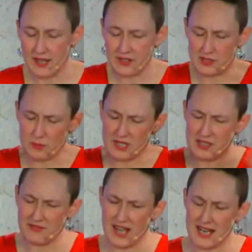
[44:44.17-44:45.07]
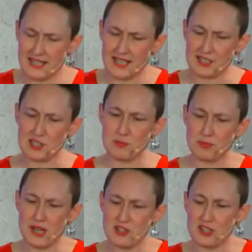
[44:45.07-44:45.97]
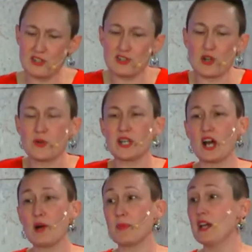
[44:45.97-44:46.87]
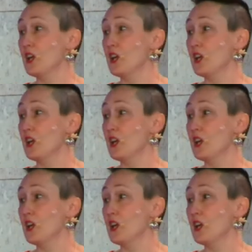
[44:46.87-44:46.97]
this one divine expression showing up